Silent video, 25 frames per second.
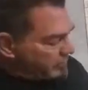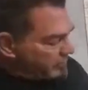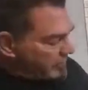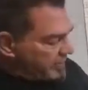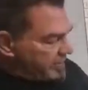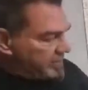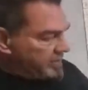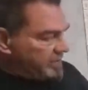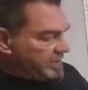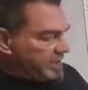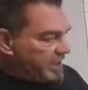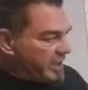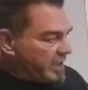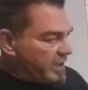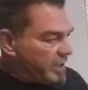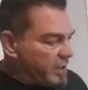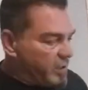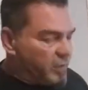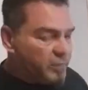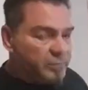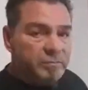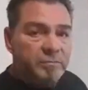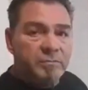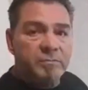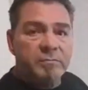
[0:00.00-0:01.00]
the lid
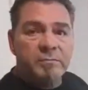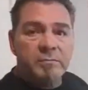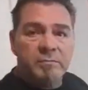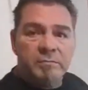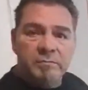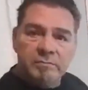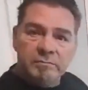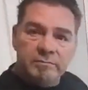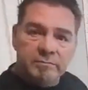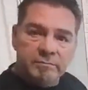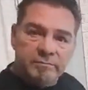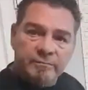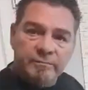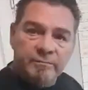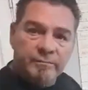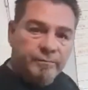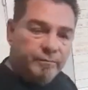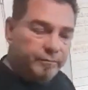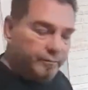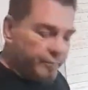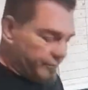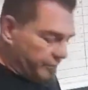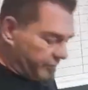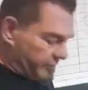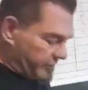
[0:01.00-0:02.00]
down,
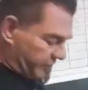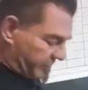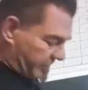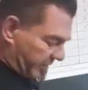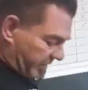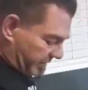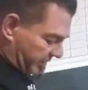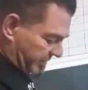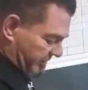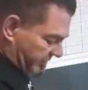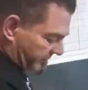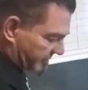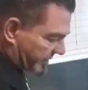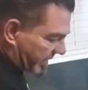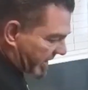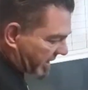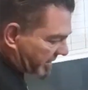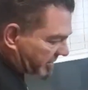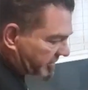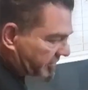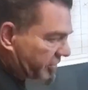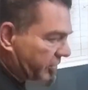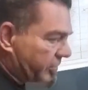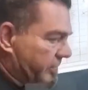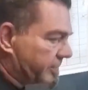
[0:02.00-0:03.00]
take your
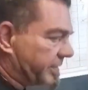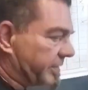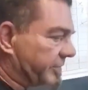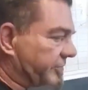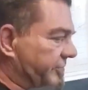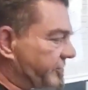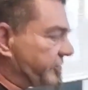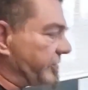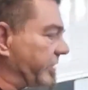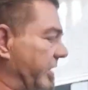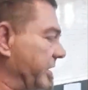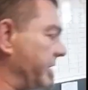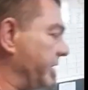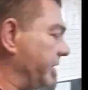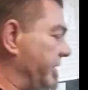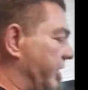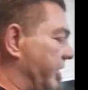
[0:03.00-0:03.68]
vacuum and suck it